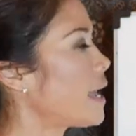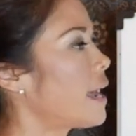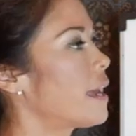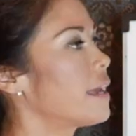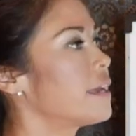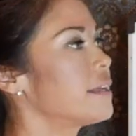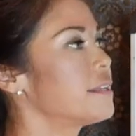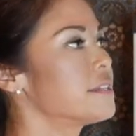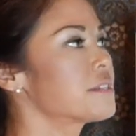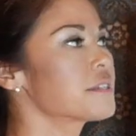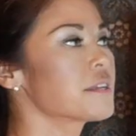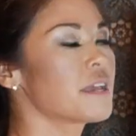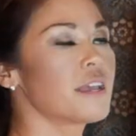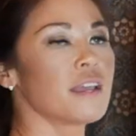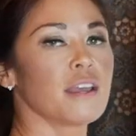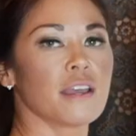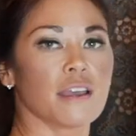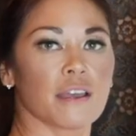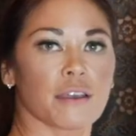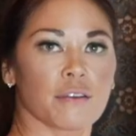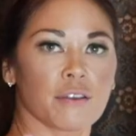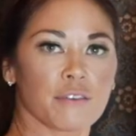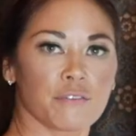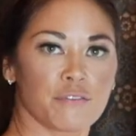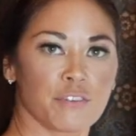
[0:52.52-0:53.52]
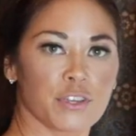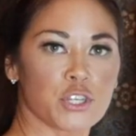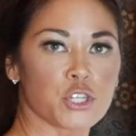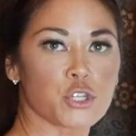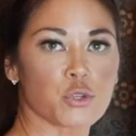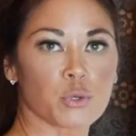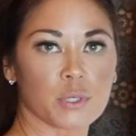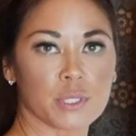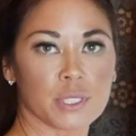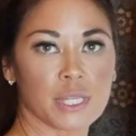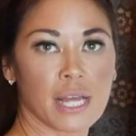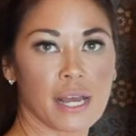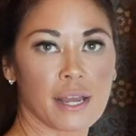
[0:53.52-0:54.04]
and
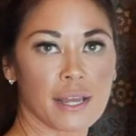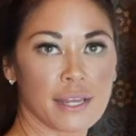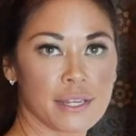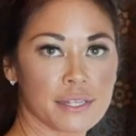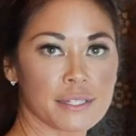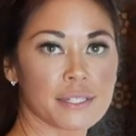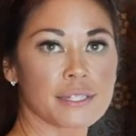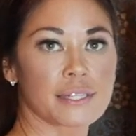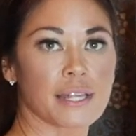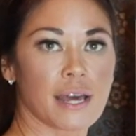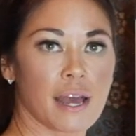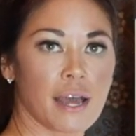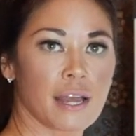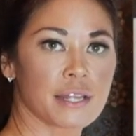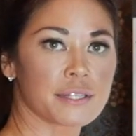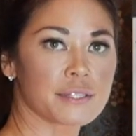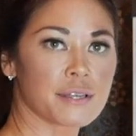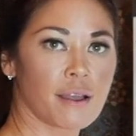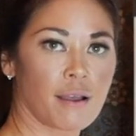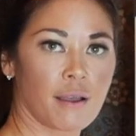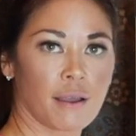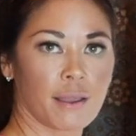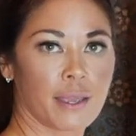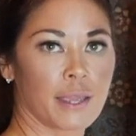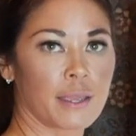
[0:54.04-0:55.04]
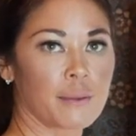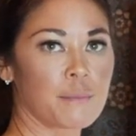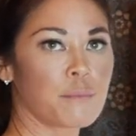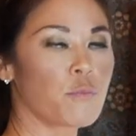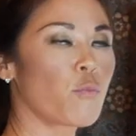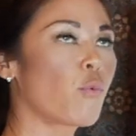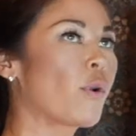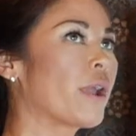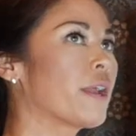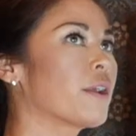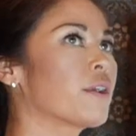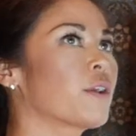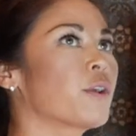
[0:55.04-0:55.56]
visualize that time
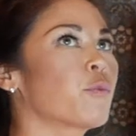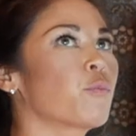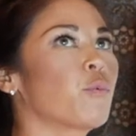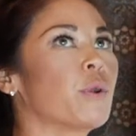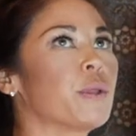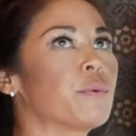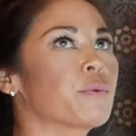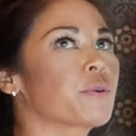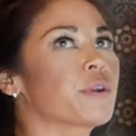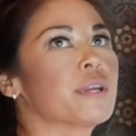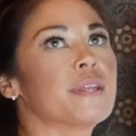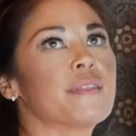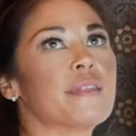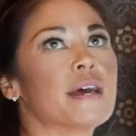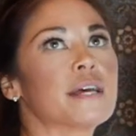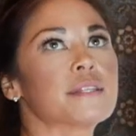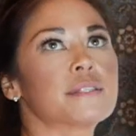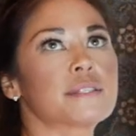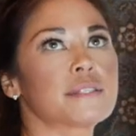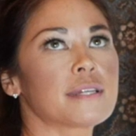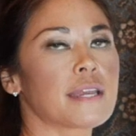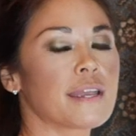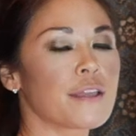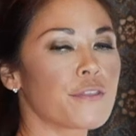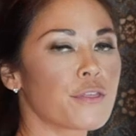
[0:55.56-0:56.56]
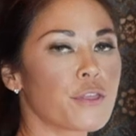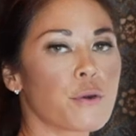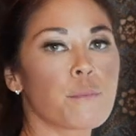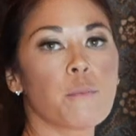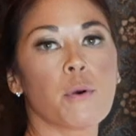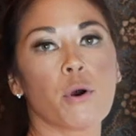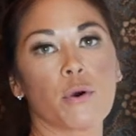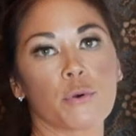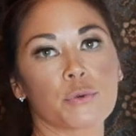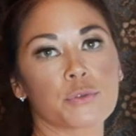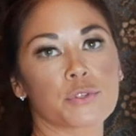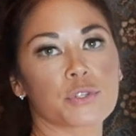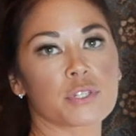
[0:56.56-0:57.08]
where we were in that state the
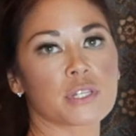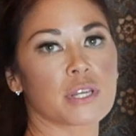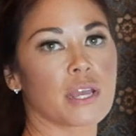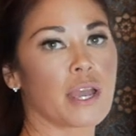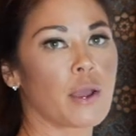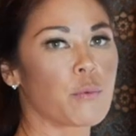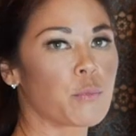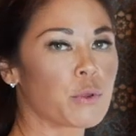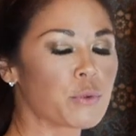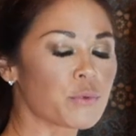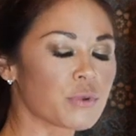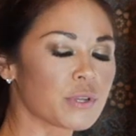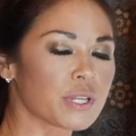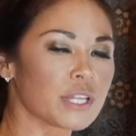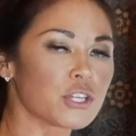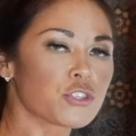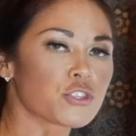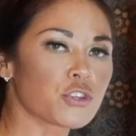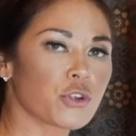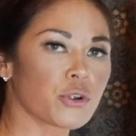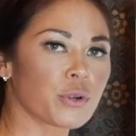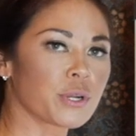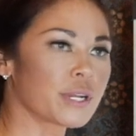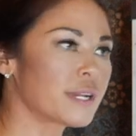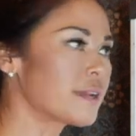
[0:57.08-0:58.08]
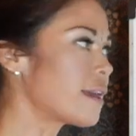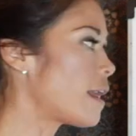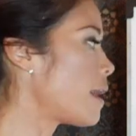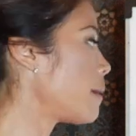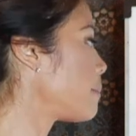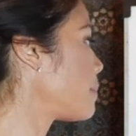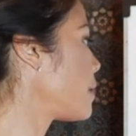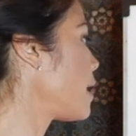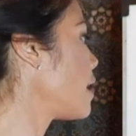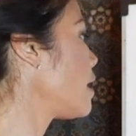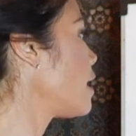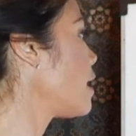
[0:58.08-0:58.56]
most, and we really turn it up,